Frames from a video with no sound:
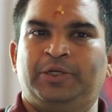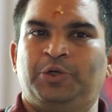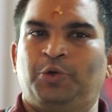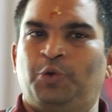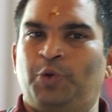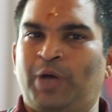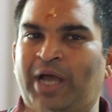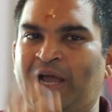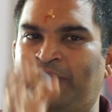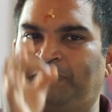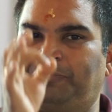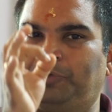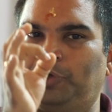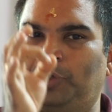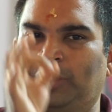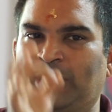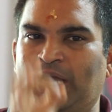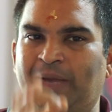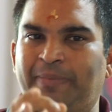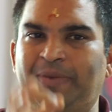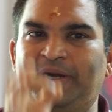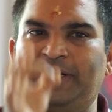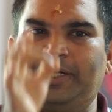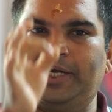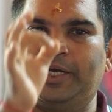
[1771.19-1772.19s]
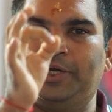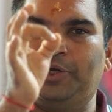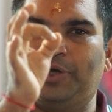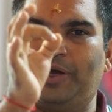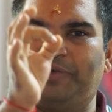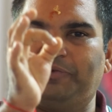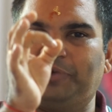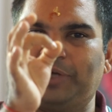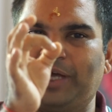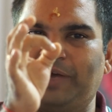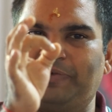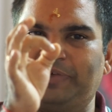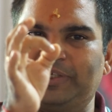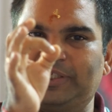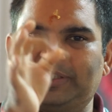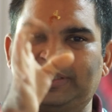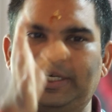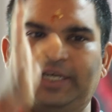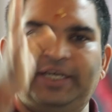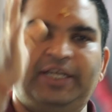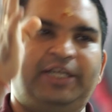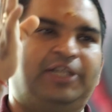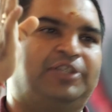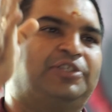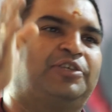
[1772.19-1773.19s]
You have to commit and you have to have a
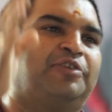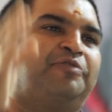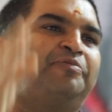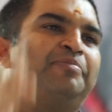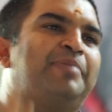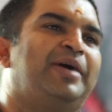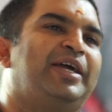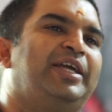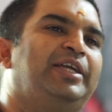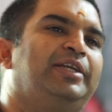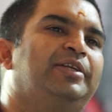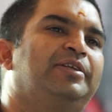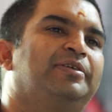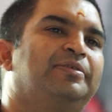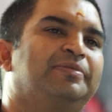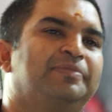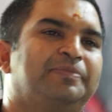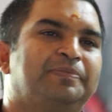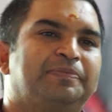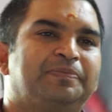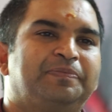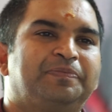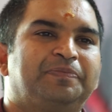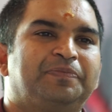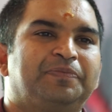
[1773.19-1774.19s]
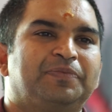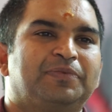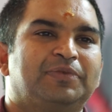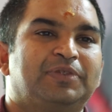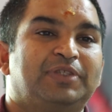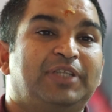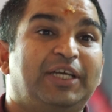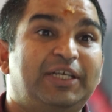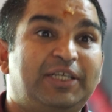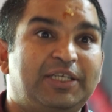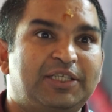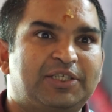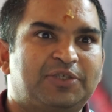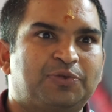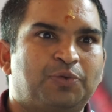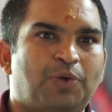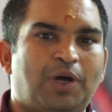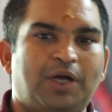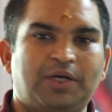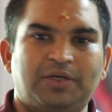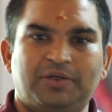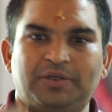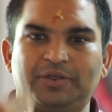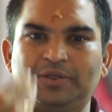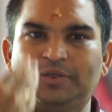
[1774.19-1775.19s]
steadiness of mind. That is
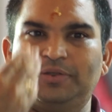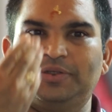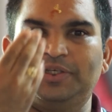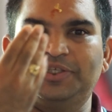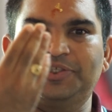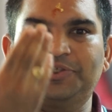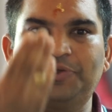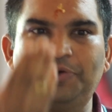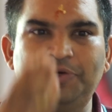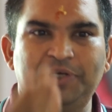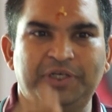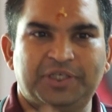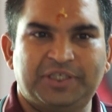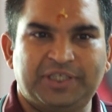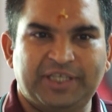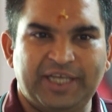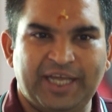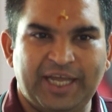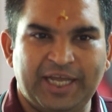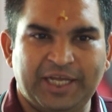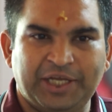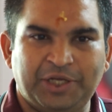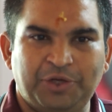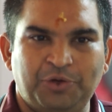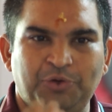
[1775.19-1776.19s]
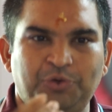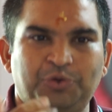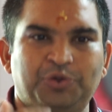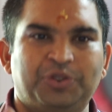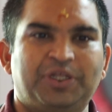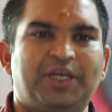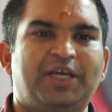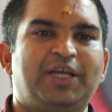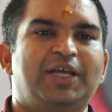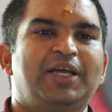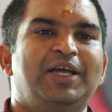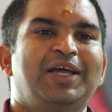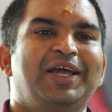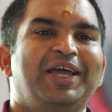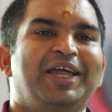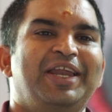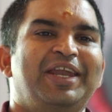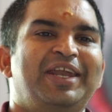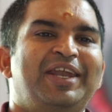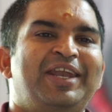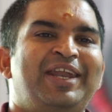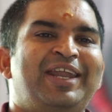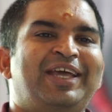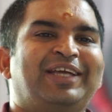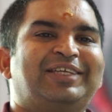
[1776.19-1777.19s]
what is going to take you to the
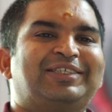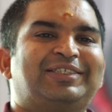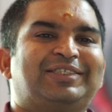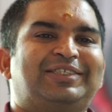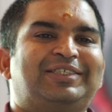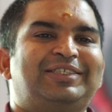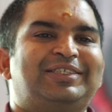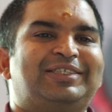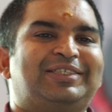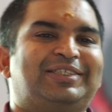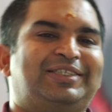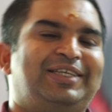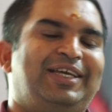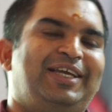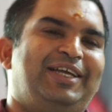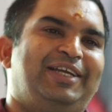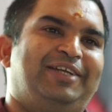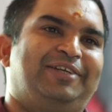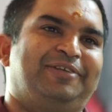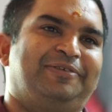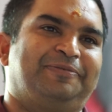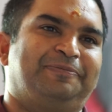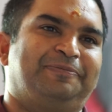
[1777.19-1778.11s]
next state.